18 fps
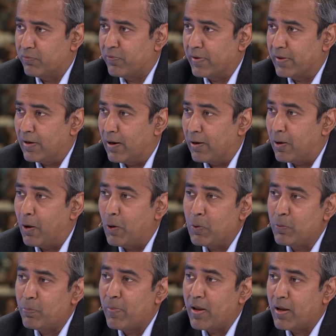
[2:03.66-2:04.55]
to figure out how
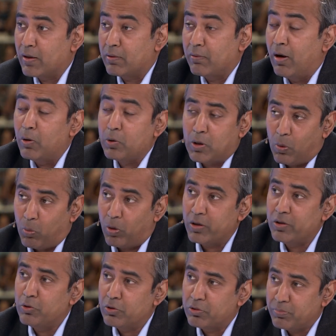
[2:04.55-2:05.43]
to make, how to
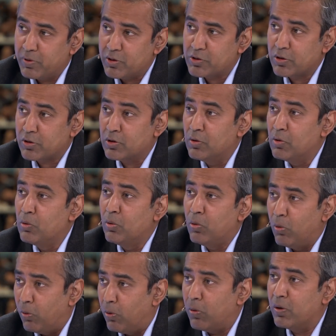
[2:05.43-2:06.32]
avoid those breaches,
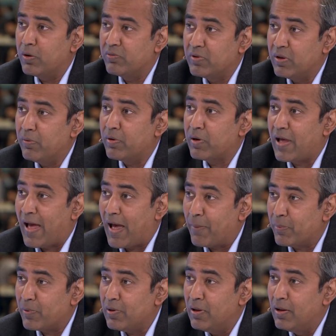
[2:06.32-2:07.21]
or if they were to
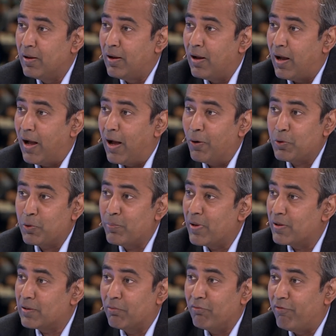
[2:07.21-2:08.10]
happen, how to
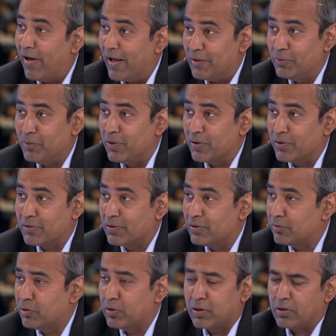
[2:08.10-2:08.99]
make them valueless.
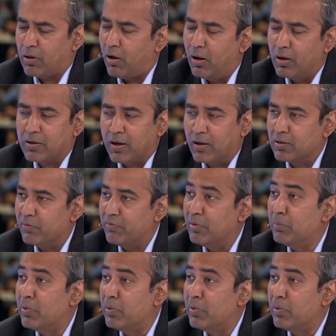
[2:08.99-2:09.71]
So there's all kinds of